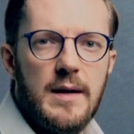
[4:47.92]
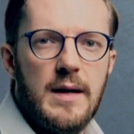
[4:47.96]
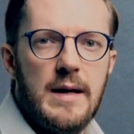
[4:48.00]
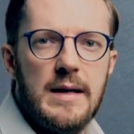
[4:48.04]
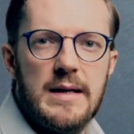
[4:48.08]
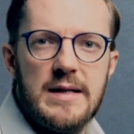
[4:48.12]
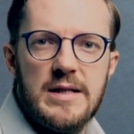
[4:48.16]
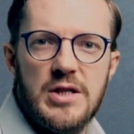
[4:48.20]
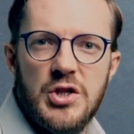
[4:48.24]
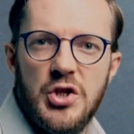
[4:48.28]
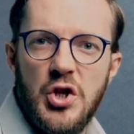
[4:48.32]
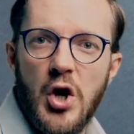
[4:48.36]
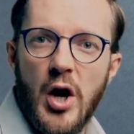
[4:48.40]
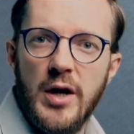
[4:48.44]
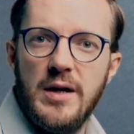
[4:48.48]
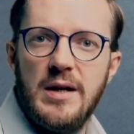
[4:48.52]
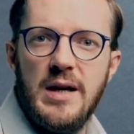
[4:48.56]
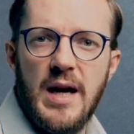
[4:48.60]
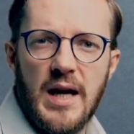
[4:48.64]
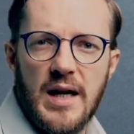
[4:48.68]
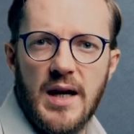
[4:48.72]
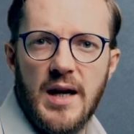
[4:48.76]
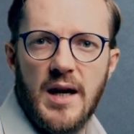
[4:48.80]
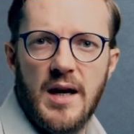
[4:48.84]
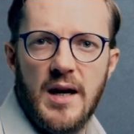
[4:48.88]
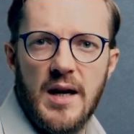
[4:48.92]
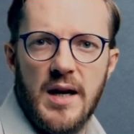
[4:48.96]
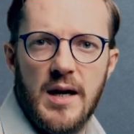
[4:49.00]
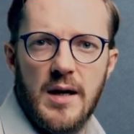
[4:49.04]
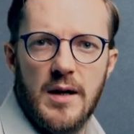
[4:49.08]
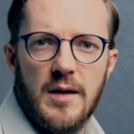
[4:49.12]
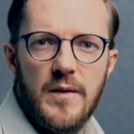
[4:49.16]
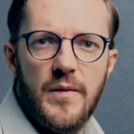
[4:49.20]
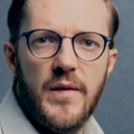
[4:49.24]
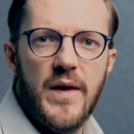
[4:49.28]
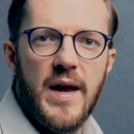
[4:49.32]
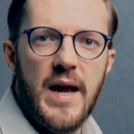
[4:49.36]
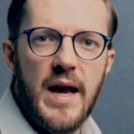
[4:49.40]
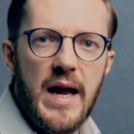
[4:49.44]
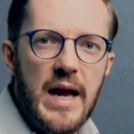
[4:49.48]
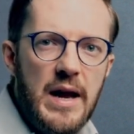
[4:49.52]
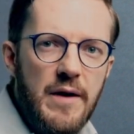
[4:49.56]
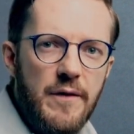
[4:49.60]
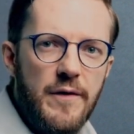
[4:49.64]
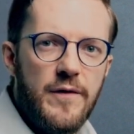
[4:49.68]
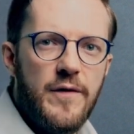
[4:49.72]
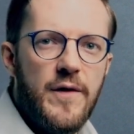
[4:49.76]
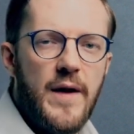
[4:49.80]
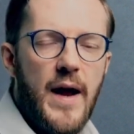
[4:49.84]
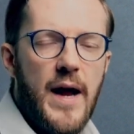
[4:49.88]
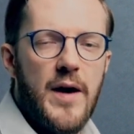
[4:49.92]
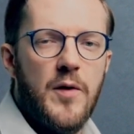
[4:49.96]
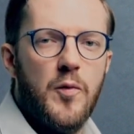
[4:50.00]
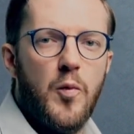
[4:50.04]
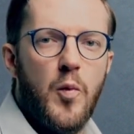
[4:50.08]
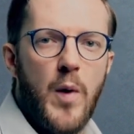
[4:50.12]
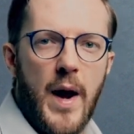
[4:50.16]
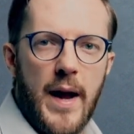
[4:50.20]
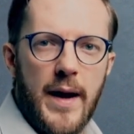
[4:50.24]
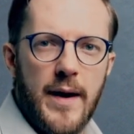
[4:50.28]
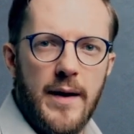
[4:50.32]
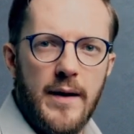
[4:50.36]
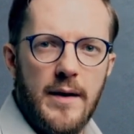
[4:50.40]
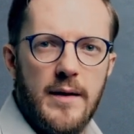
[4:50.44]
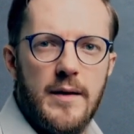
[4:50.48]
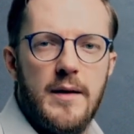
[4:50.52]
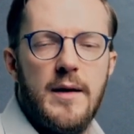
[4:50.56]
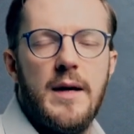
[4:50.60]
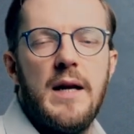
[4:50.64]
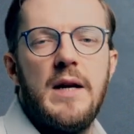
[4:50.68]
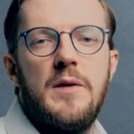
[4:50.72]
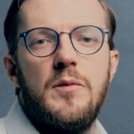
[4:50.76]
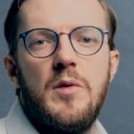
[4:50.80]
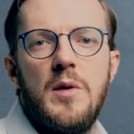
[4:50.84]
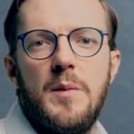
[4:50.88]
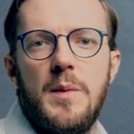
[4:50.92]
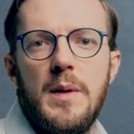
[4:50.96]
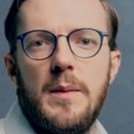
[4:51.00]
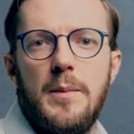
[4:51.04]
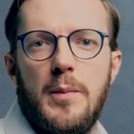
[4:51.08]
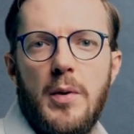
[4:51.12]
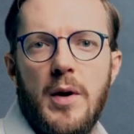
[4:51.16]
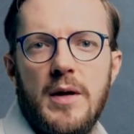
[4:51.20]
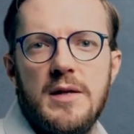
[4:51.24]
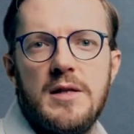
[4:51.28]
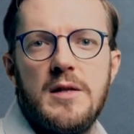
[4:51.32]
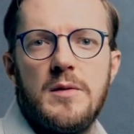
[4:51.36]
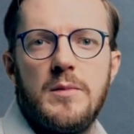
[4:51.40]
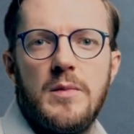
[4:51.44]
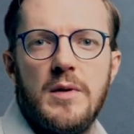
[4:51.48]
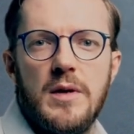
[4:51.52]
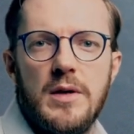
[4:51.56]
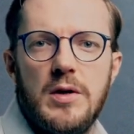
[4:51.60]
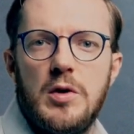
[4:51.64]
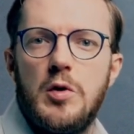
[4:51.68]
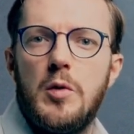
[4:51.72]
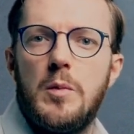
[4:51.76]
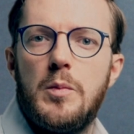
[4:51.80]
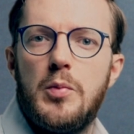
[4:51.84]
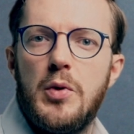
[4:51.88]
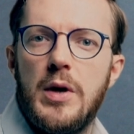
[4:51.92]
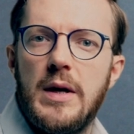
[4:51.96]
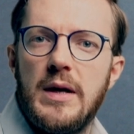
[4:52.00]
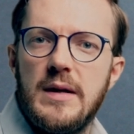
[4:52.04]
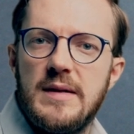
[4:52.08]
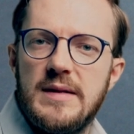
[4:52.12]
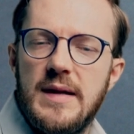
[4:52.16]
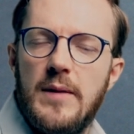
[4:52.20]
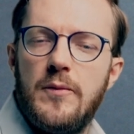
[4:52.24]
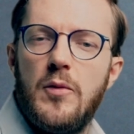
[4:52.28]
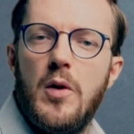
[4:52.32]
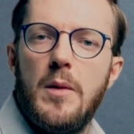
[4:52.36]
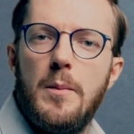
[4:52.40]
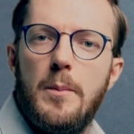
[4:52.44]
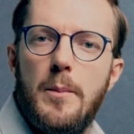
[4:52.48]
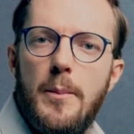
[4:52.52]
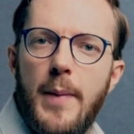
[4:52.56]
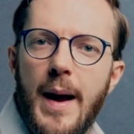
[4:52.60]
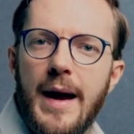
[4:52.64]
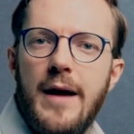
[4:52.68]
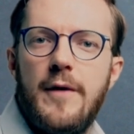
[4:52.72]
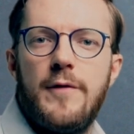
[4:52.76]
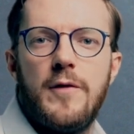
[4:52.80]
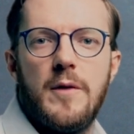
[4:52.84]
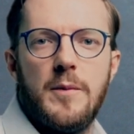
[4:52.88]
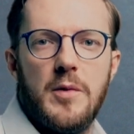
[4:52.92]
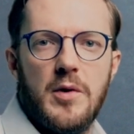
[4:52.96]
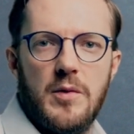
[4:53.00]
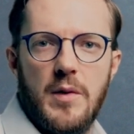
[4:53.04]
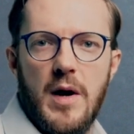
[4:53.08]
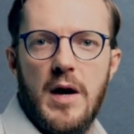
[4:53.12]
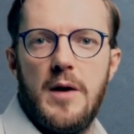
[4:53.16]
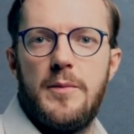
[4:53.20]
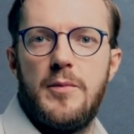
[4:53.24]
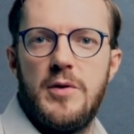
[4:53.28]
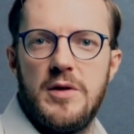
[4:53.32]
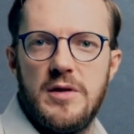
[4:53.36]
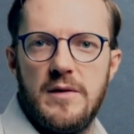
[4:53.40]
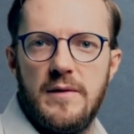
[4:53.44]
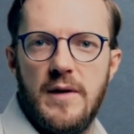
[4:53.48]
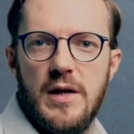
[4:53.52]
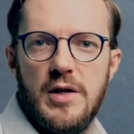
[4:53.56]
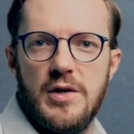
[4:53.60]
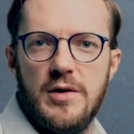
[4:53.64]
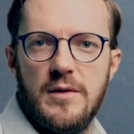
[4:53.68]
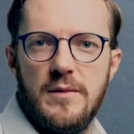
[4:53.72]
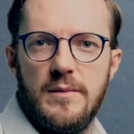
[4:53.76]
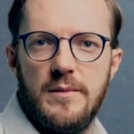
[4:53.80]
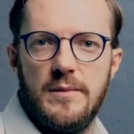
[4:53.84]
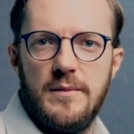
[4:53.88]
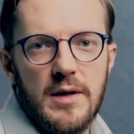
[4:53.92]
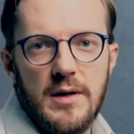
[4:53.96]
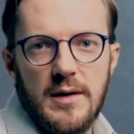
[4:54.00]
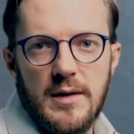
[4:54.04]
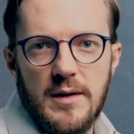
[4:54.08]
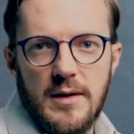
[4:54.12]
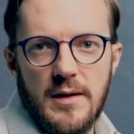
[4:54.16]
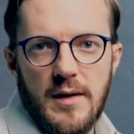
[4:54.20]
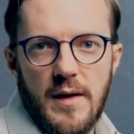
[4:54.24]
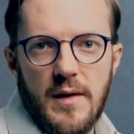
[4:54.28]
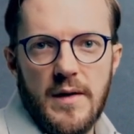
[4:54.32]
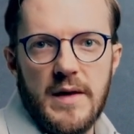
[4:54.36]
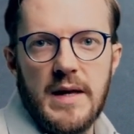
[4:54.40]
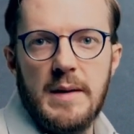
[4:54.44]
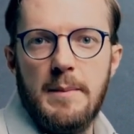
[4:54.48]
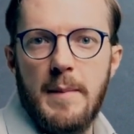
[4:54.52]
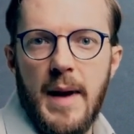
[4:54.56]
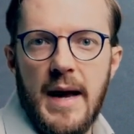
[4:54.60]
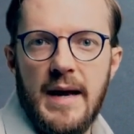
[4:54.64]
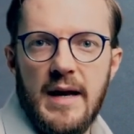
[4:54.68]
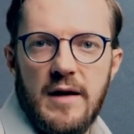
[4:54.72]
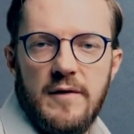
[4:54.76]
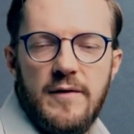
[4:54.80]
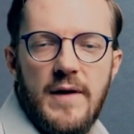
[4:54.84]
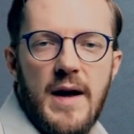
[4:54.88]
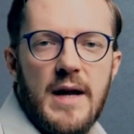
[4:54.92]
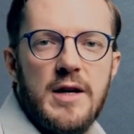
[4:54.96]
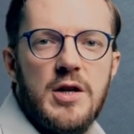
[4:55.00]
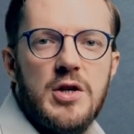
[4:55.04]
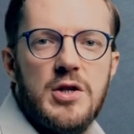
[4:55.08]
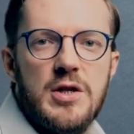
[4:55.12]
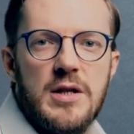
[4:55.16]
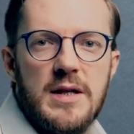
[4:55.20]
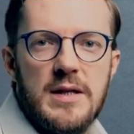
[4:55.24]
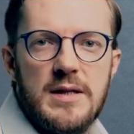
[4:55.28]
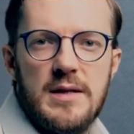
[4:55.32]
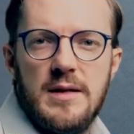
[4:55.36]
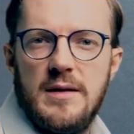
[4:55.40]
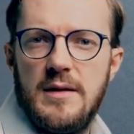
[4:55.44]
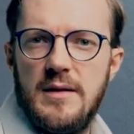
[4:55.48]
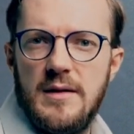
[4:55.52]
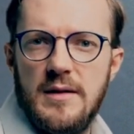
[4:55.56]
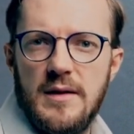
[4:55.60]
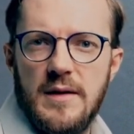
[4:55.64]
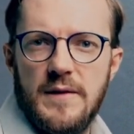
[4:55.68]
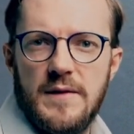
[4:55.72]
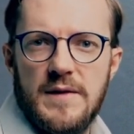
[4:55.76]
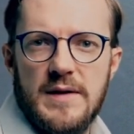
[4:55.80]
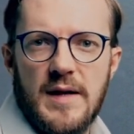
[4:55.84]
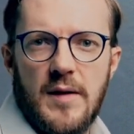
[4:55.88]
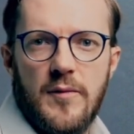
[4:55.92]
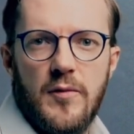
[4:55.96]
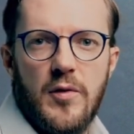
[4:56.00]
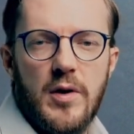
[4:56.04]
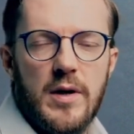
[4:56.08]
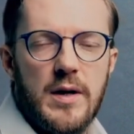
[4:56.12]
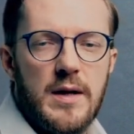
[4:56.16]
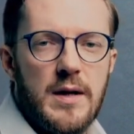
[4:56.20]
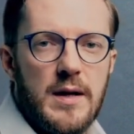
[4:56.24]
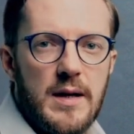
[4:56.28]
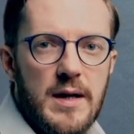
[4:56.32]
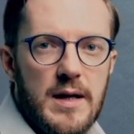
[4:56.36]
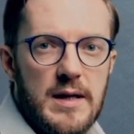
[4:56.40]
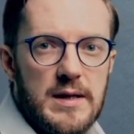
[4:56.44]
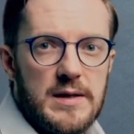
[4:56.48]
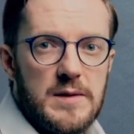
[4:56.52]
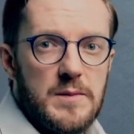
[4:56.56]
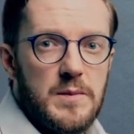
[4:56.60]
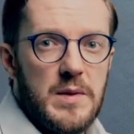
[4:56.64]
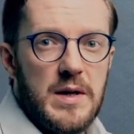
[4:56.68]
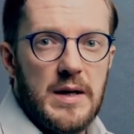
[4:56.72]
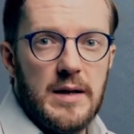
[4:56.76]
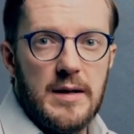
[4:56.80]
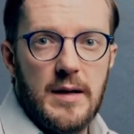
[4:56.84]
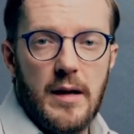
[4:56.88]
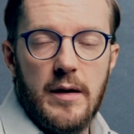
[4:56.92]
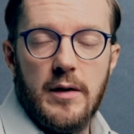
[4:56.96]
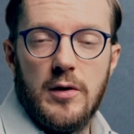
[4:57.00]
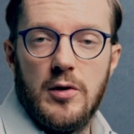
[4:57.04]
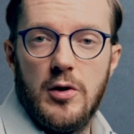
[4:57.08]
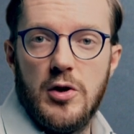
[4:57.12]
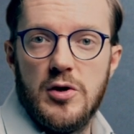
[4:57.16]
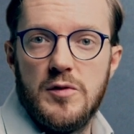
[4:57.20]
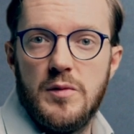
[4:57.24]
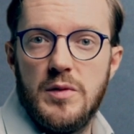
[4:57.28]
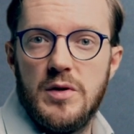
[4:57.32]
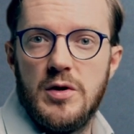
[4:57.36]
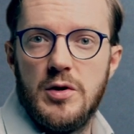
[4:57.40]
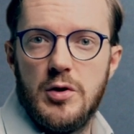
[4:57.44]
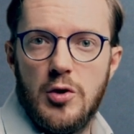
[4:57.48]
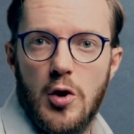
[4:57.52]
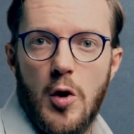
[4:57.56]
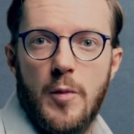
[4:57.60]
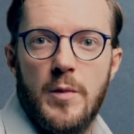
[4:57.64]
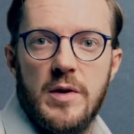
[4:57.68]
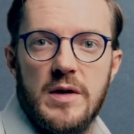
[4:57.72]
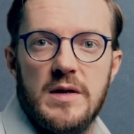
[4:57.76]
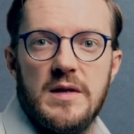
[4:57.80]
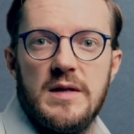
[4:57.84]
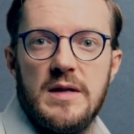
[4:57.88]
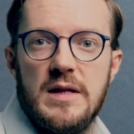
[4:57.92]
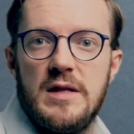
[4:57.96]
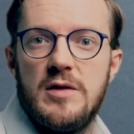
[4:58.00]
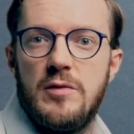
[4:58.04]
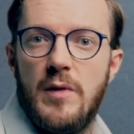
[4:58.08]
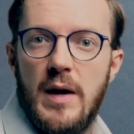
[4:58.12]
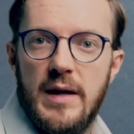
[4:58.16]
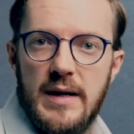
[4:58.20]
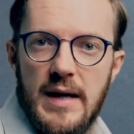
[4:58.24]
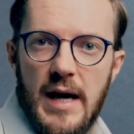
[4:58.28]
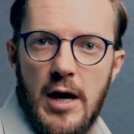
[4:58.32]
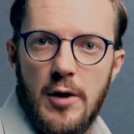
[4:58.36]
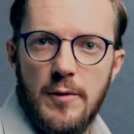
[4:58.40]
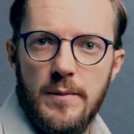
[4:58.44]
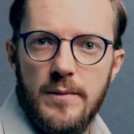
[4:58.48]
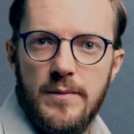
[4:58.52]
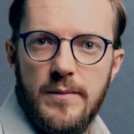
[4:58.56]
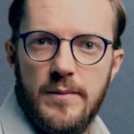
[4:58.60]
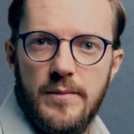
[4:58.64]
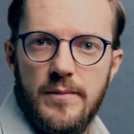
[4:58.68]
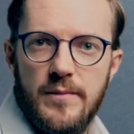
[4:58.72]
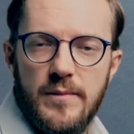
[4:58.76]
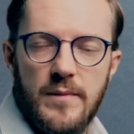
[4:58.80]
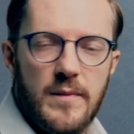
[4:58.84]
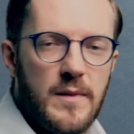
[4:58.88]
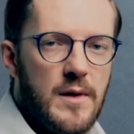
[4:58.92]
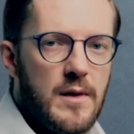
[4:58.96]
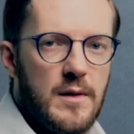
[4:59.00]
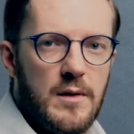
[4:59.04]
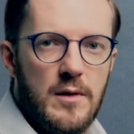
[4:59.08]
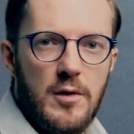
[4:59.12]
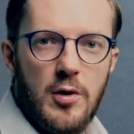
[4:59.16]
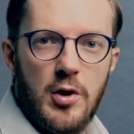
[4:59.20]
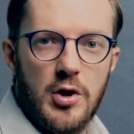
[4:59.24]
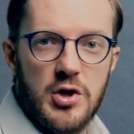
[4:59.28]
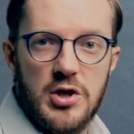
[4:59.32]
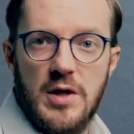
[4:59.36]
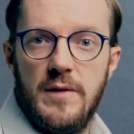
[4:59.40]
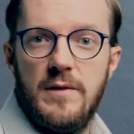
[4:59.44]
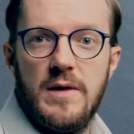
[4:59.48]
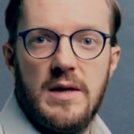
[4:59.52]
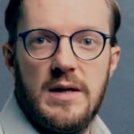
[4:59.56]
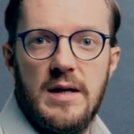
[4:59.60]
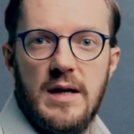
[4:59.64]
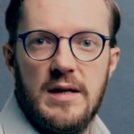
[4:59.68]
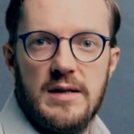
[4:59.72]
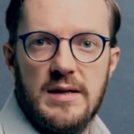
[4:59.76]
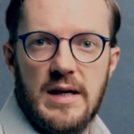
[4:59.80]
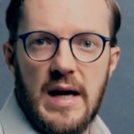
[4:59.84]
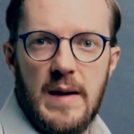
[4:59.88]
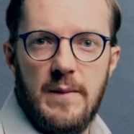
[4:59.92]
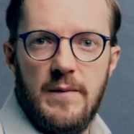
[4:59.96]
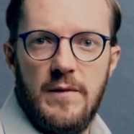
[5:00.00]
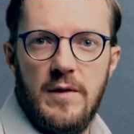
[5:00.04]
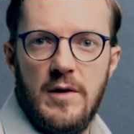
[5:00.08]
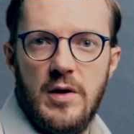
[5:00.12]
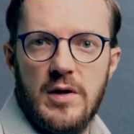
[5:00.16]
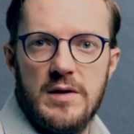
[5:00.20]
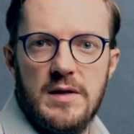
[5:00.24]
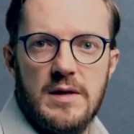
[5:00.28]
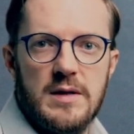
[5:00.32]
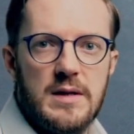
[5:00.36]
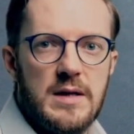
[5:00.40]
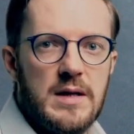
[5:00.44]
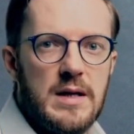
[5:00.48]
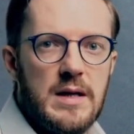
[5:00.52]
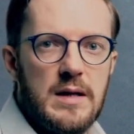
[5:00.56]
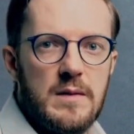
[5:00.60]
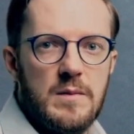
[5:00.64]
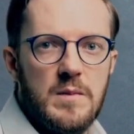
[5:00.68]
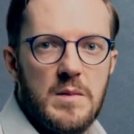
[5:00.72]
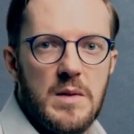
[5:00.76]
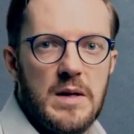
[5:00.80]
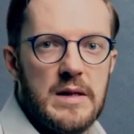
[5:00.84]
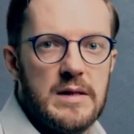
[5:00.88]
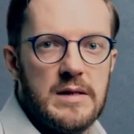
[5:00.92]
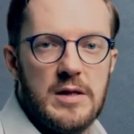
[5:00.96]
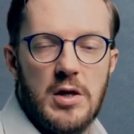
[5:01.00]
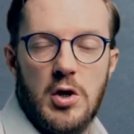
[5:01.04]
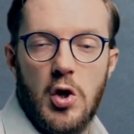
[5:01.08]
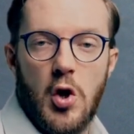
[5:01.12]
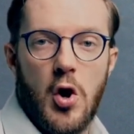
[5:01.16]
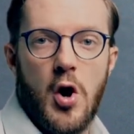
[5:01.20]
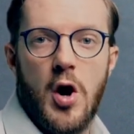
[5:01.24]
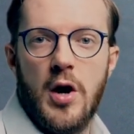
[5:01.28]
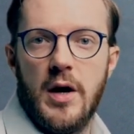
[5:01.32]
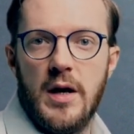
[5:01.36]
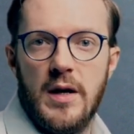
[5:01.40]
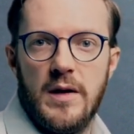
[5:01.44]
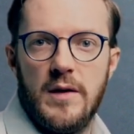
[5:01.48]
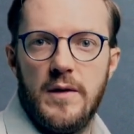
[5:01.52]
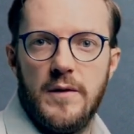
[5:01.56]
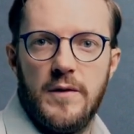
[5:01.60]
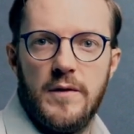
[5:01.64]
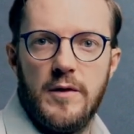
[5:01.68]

it is not yet clear if and when it will be possible to bring someone back from cryopreservation. So, the main advantage is if someone is being diagnosed with a terminal disease right now, Longevity escape velocity is long in the